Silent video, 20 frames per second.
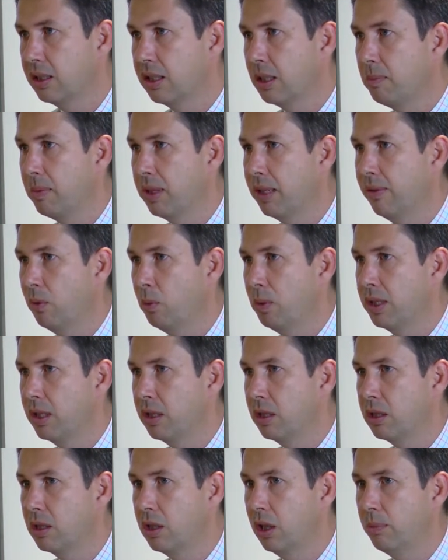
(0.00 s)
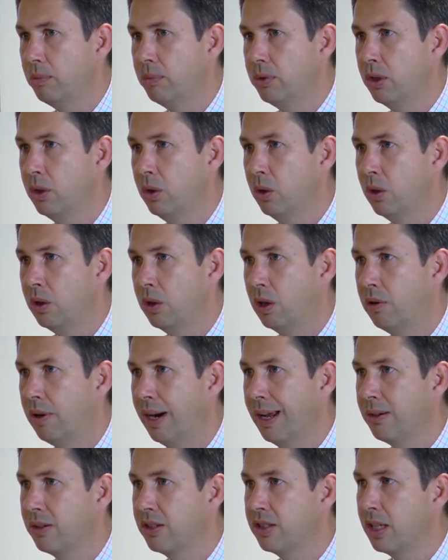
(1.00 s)
something of a whistle-stop tour
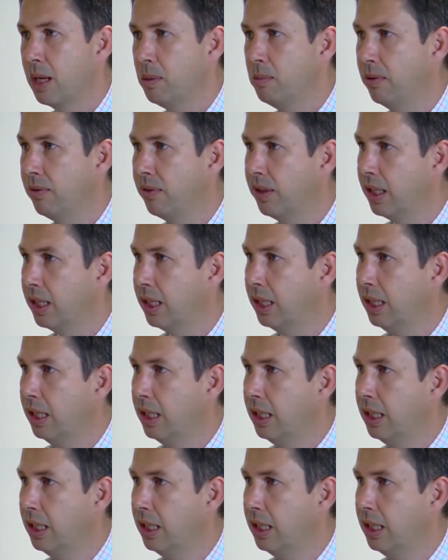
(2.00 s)
around some of the